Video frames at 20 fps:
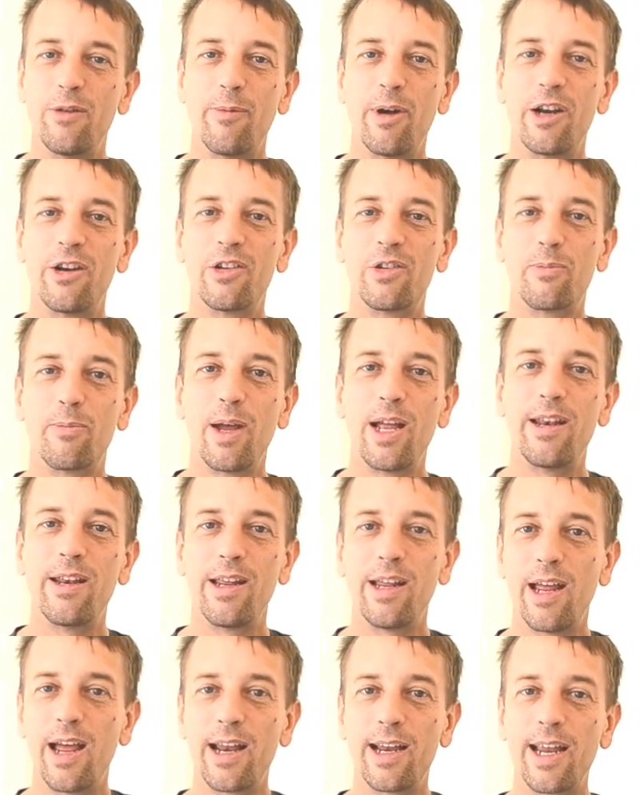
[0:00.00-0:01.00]
you better spend
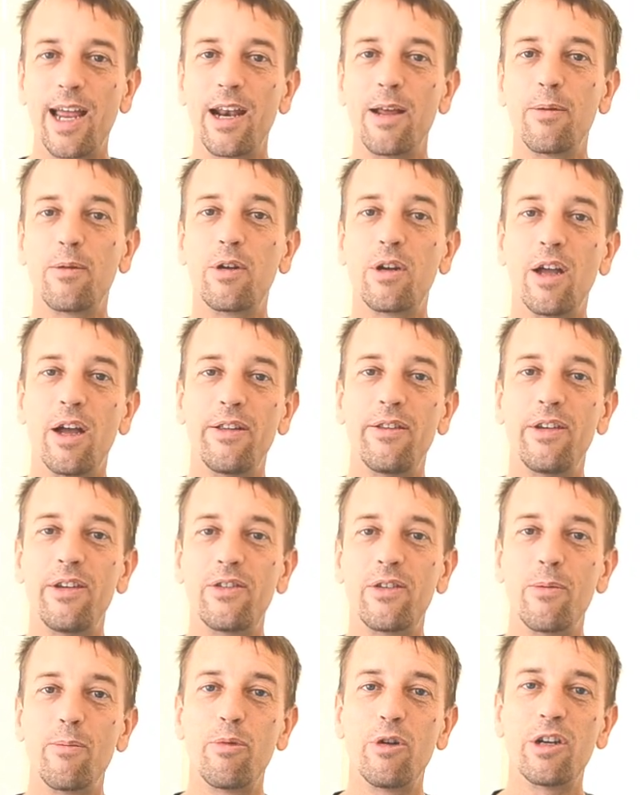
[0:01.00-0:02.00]
it and get a
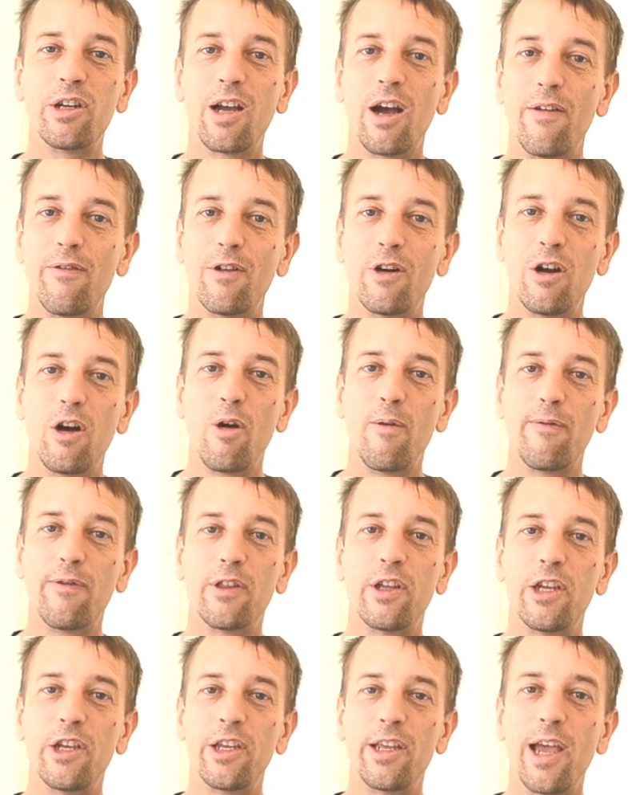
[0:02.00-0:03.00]
decent book cover.
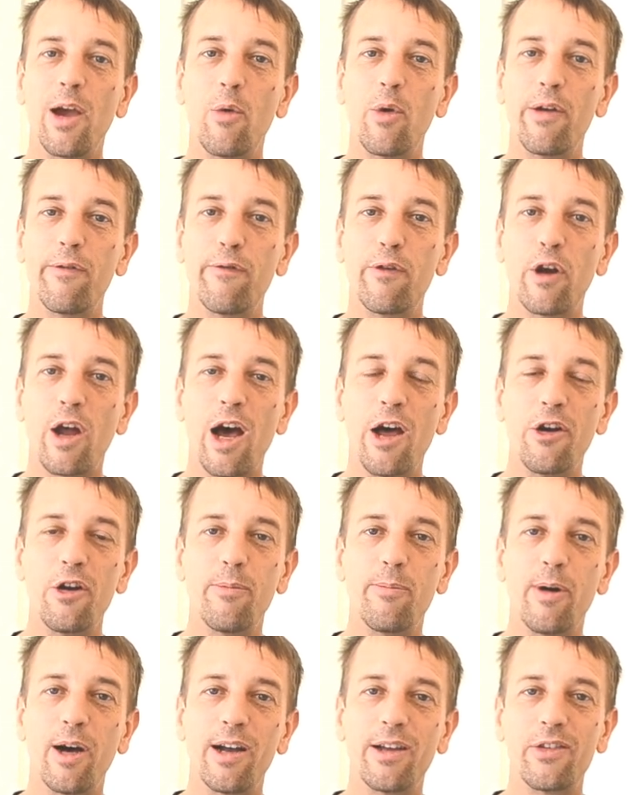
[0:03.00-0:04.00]
Hopefully you can get one for
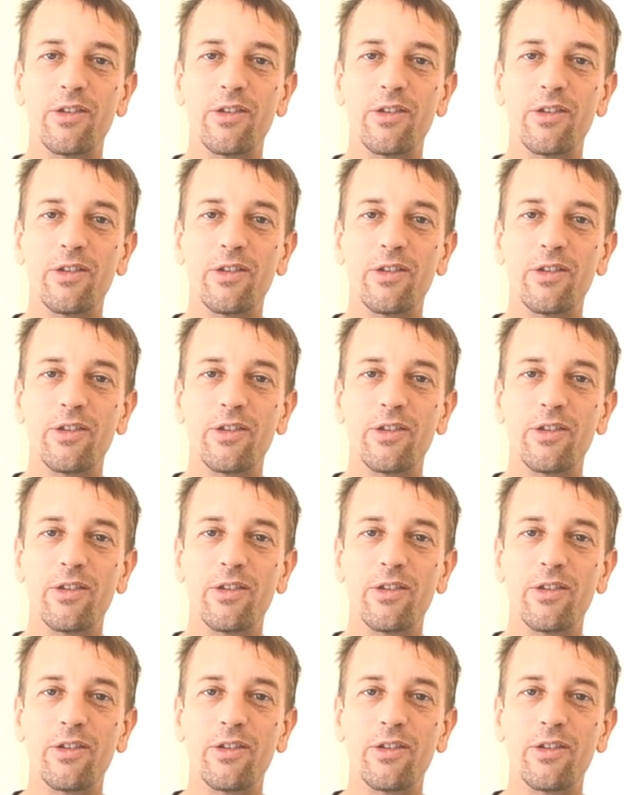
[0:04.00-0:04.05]
$100.